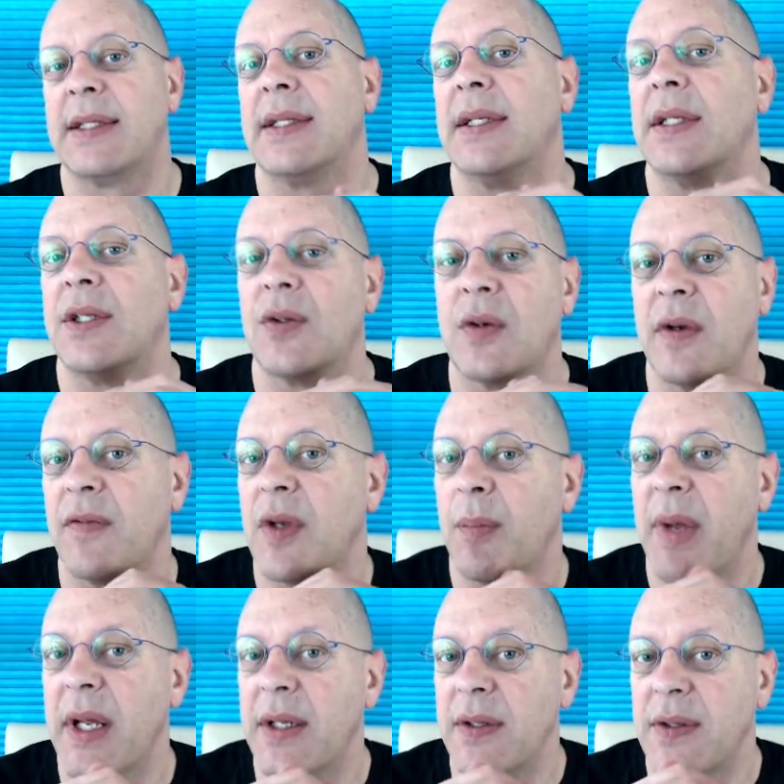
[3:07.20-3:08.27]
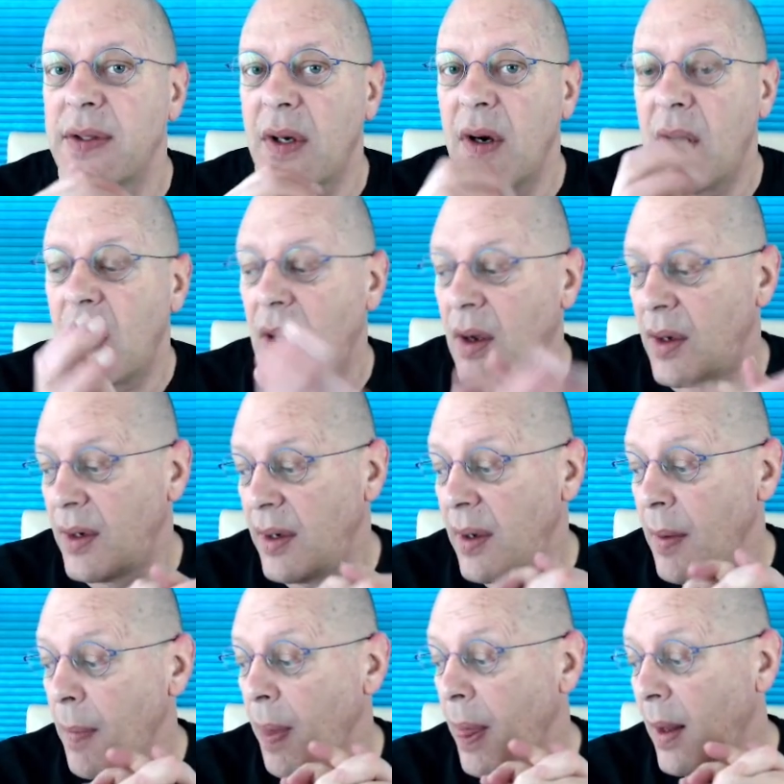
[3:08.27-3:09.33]
It sort of depends on
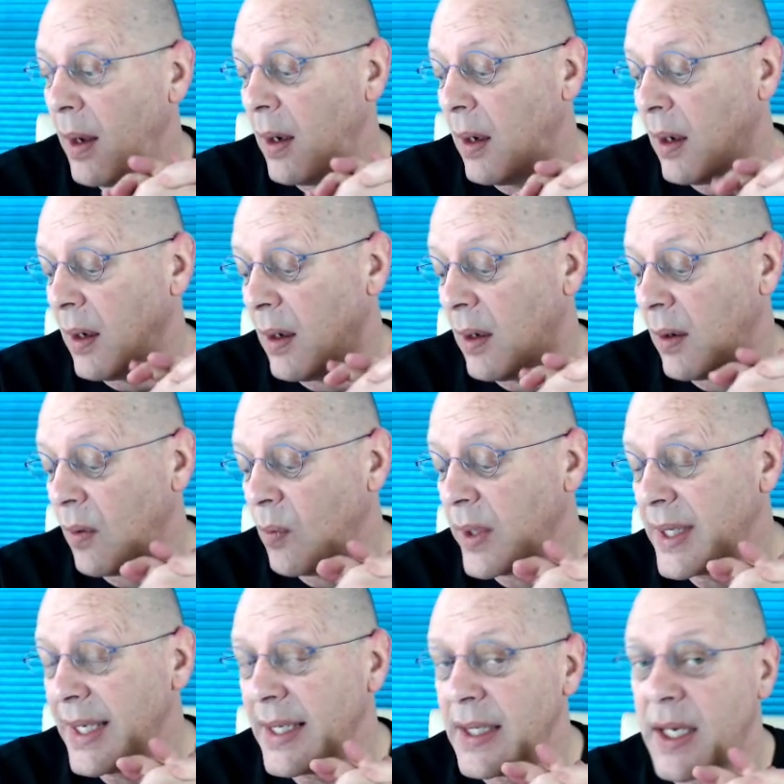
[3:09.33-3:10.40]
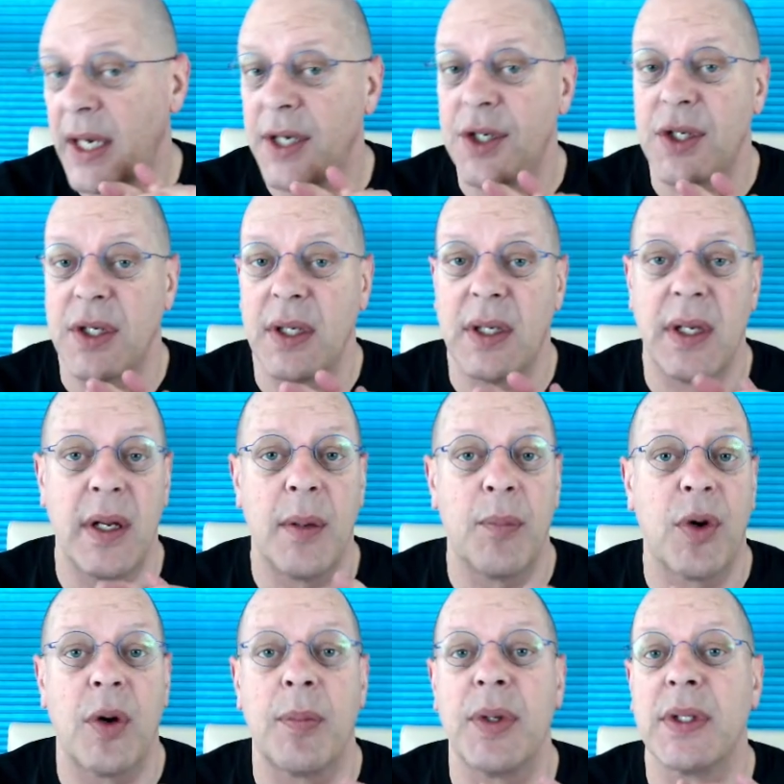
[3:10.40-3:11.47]
what the intention and
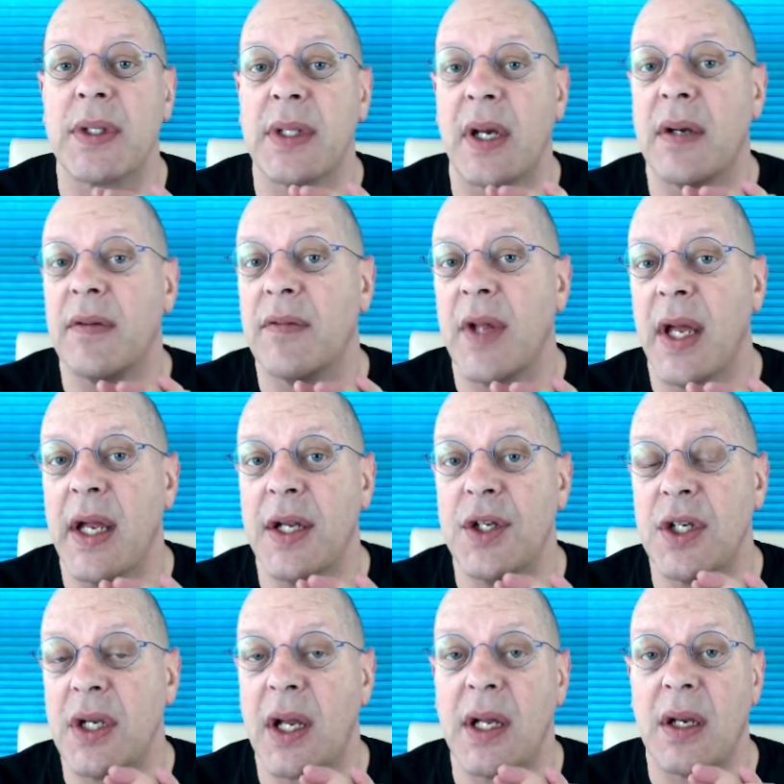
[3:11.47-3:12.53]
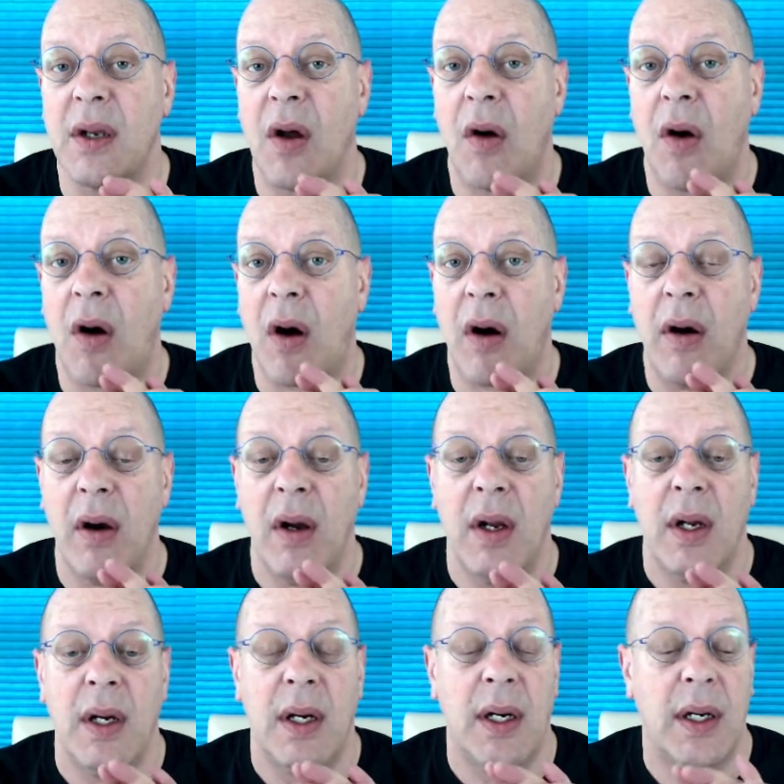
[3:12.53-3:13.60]
purpose of the AGN are,
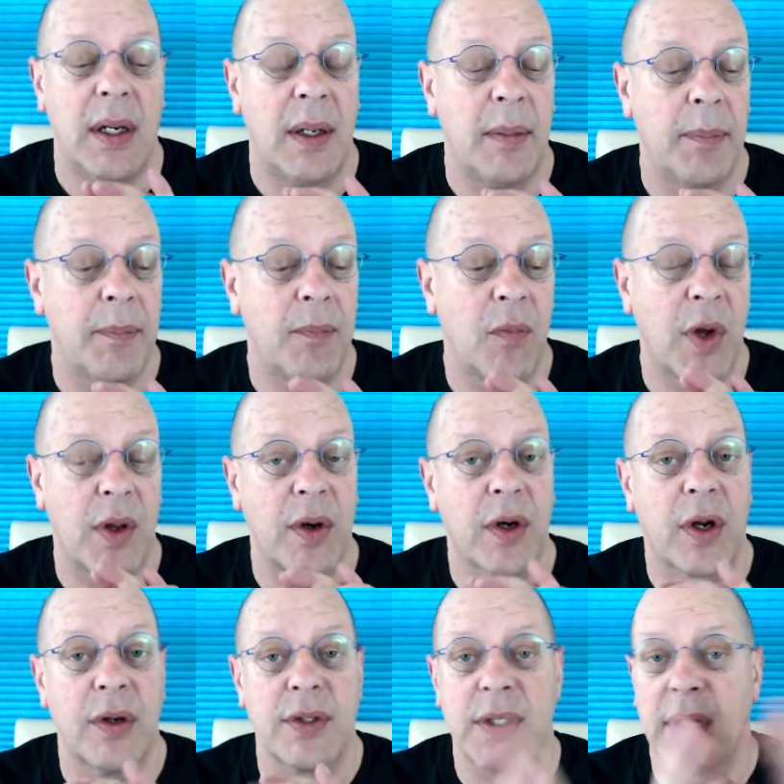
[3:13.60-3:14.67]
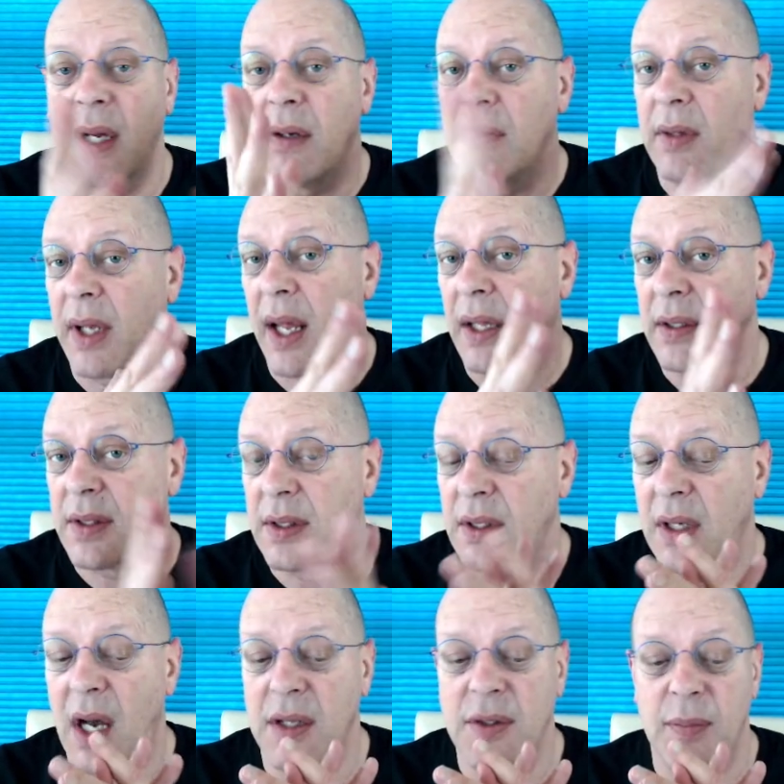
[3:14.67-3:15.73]
whether it goes down the Galaxy and
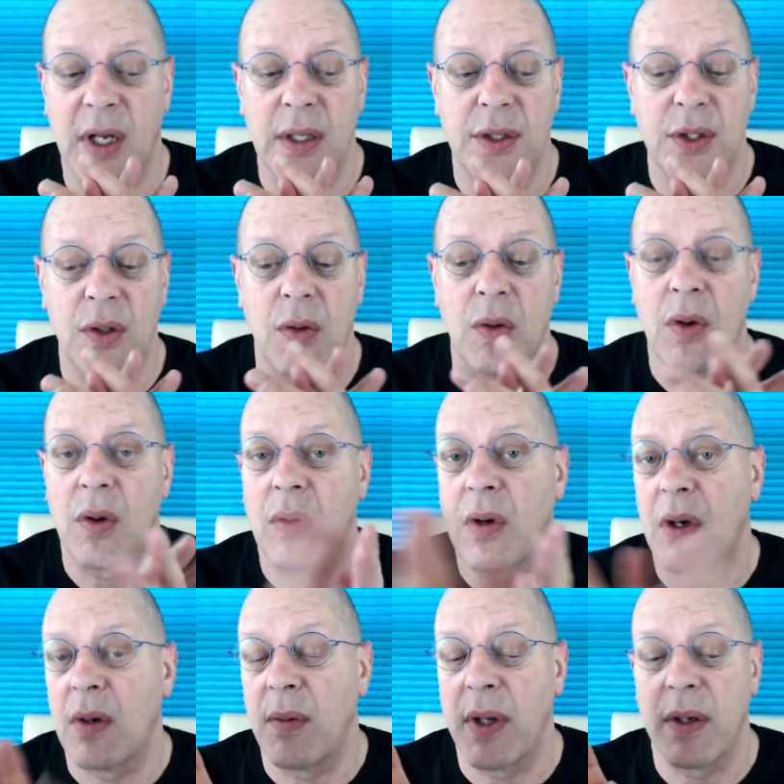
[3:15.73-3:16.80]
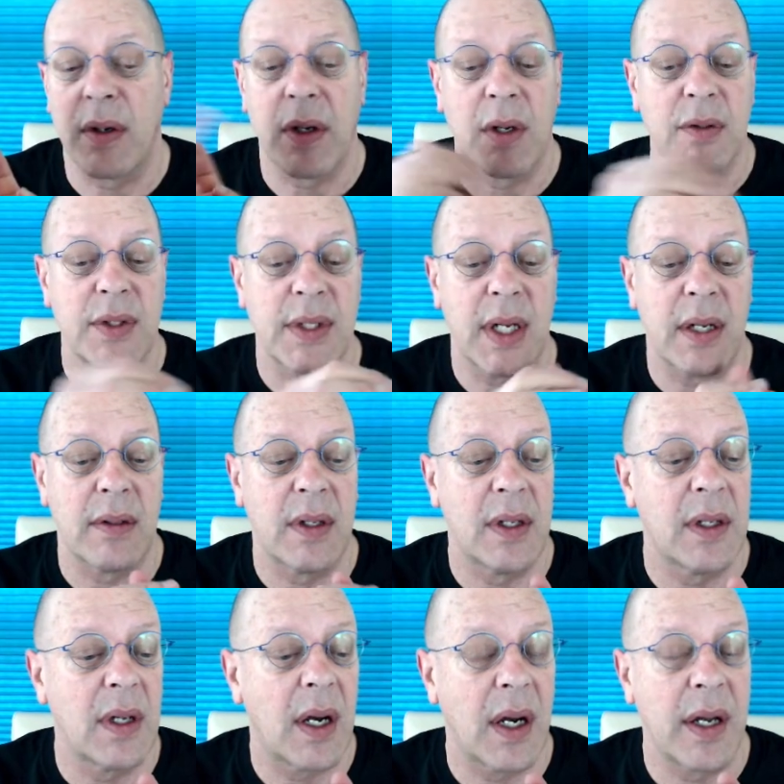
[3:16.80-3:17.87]
Cosmology corridor or whether it goes down
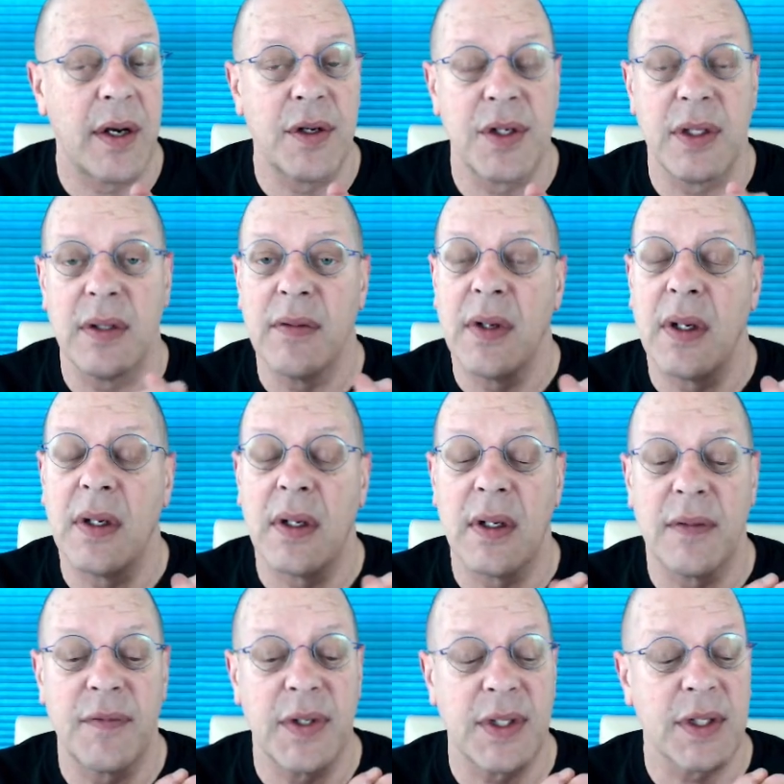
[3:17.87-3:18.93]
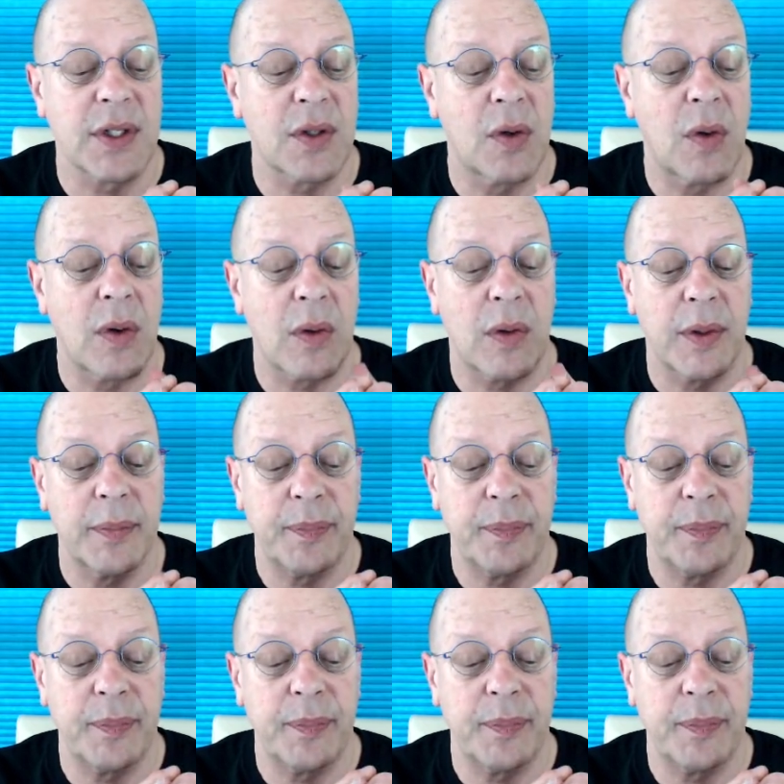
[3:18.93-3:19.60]
the high energy physics corridor.